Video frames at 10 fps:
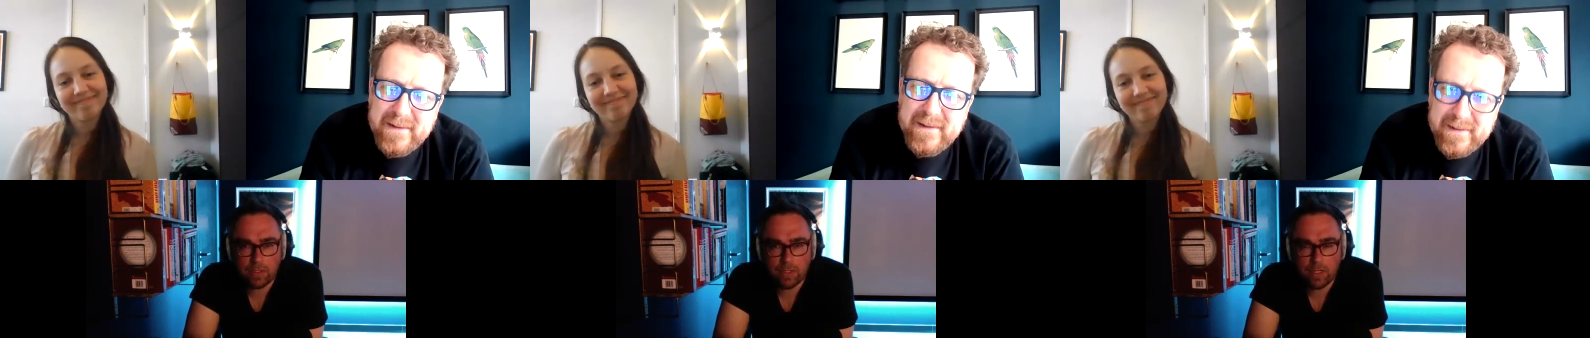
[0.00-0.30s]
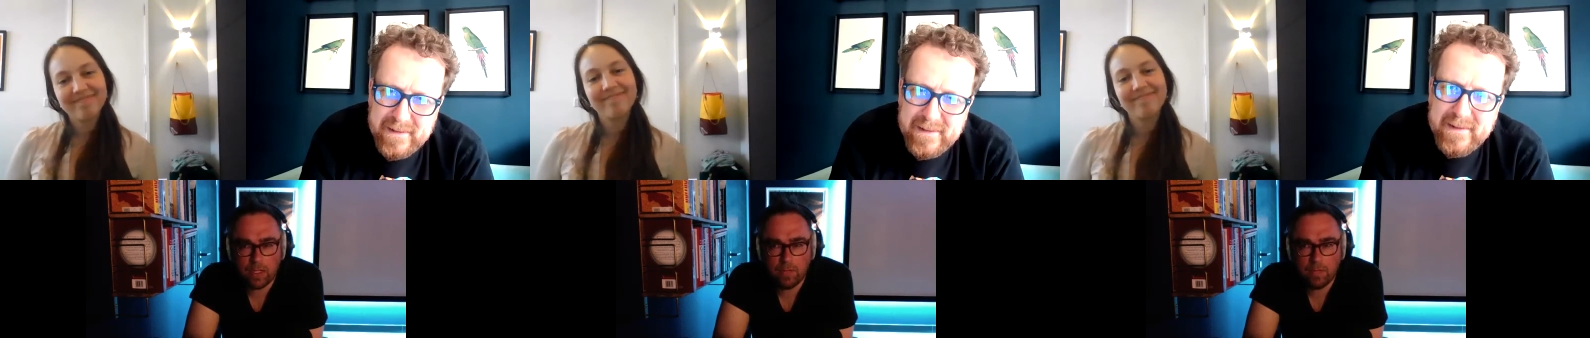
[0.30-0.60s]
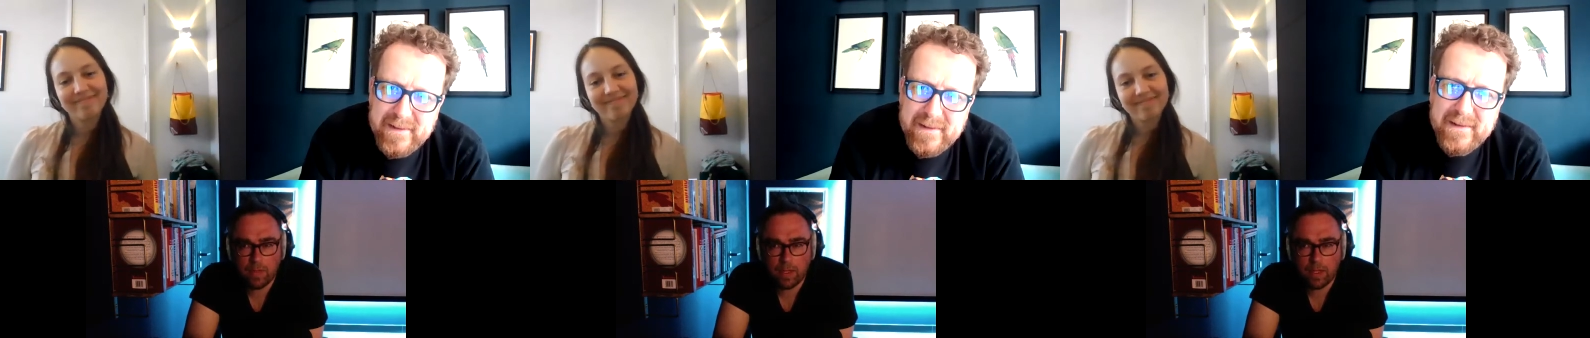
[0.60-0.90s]
Speaker 1: Um,
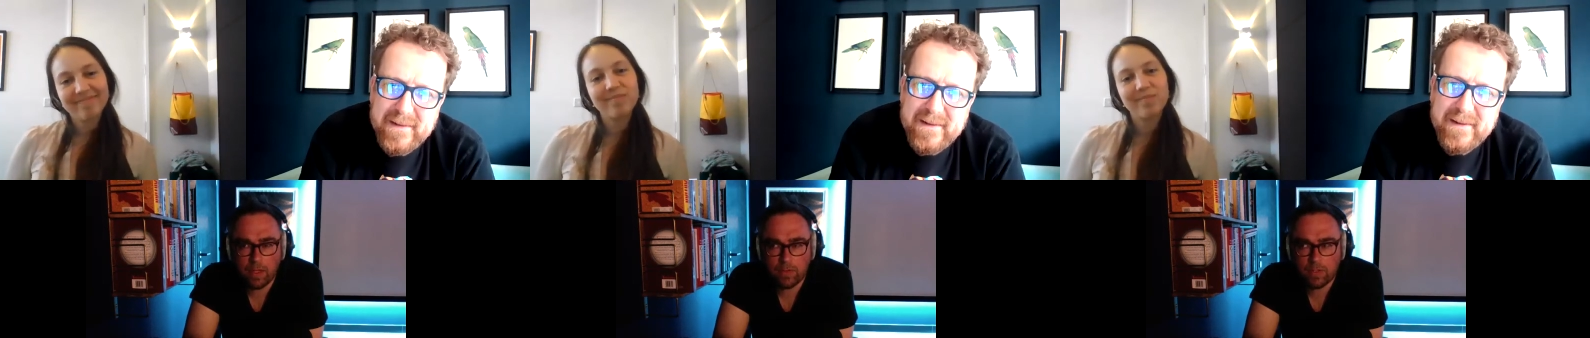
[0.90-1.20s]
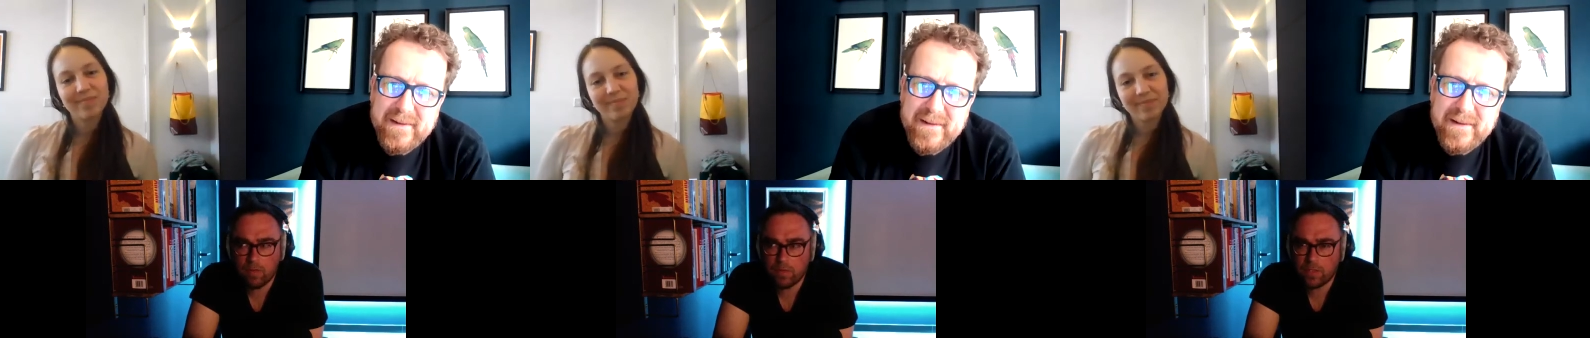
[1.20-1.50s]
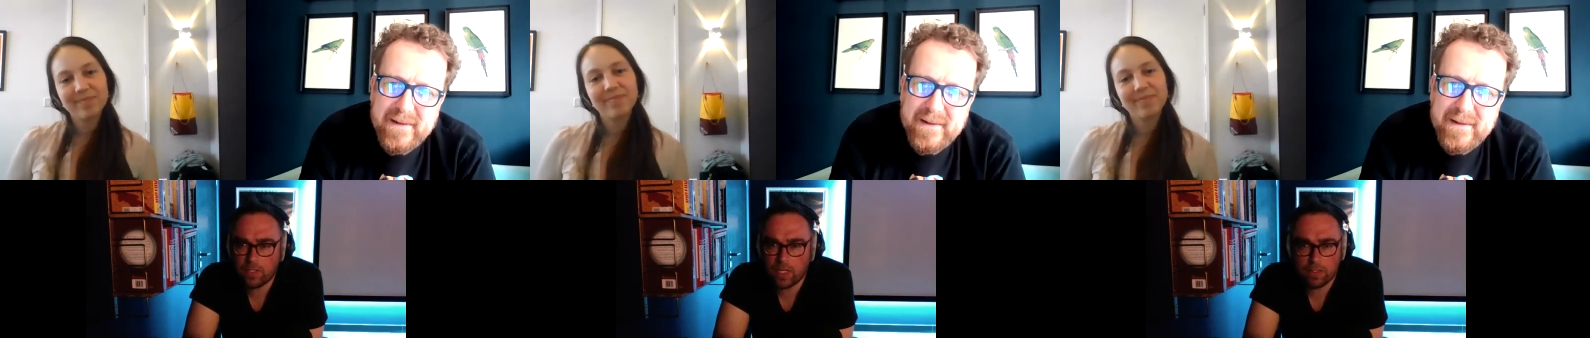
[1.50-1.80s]
and I was offered the
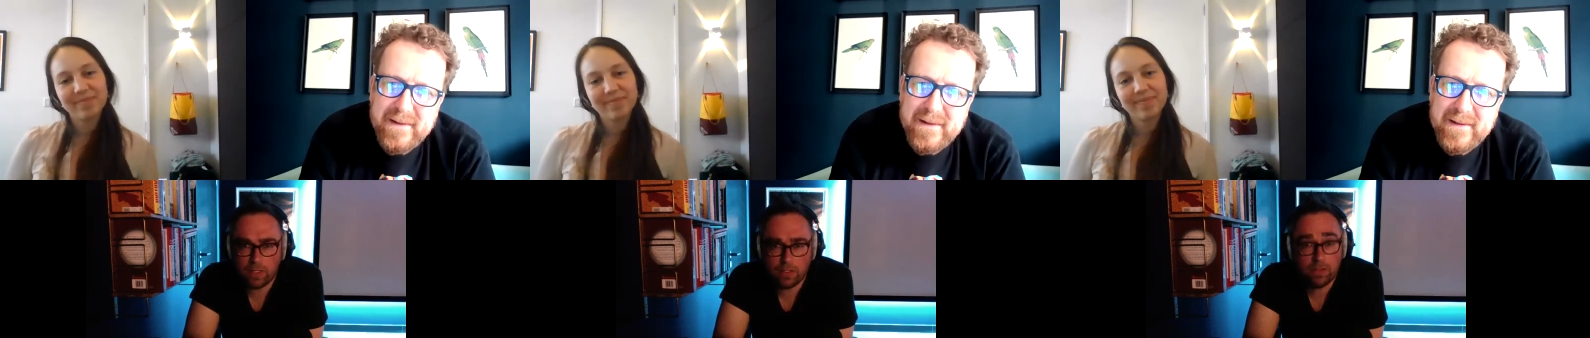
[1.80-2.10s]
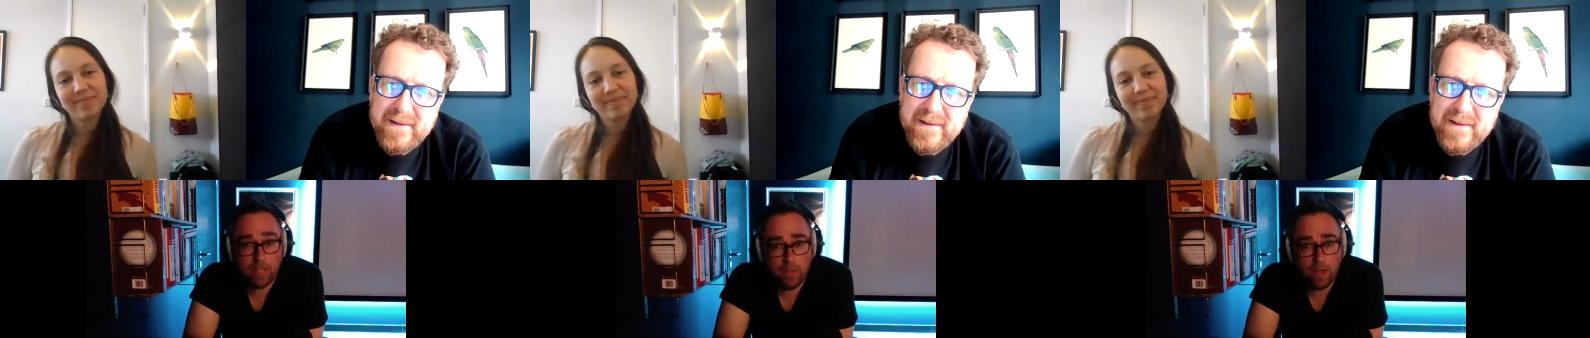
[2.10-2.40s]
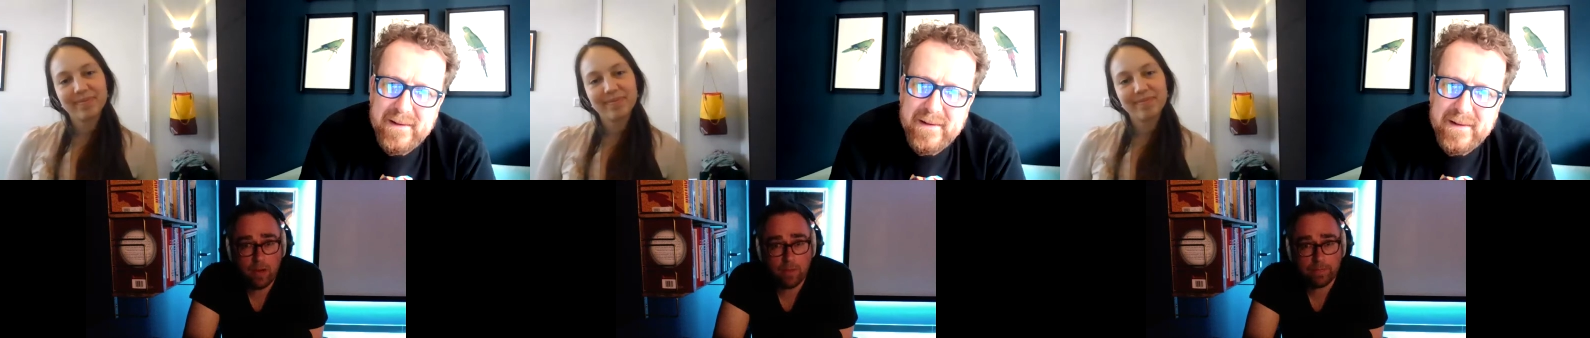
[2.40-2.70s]
chance, and I just thought, yeah, why
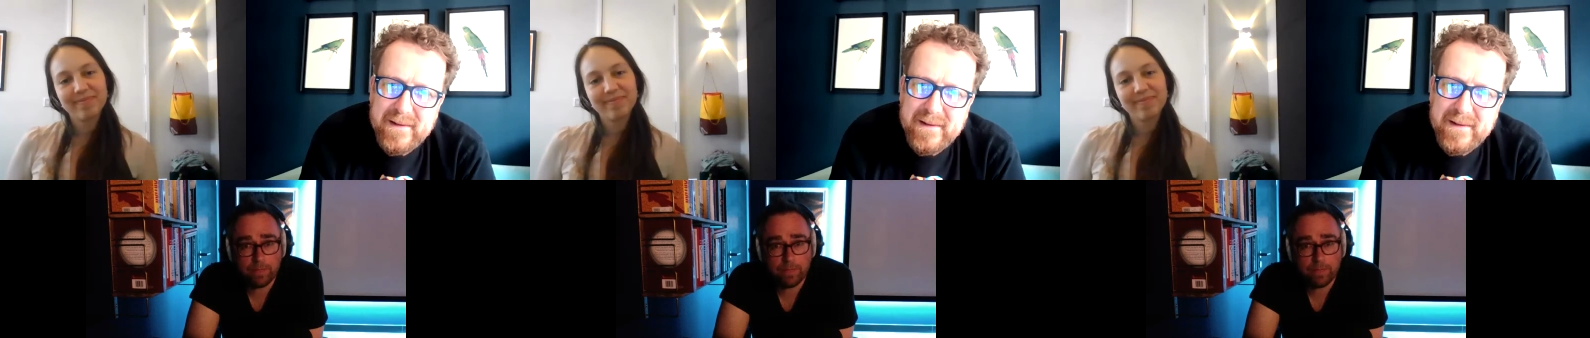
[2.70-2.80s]
not?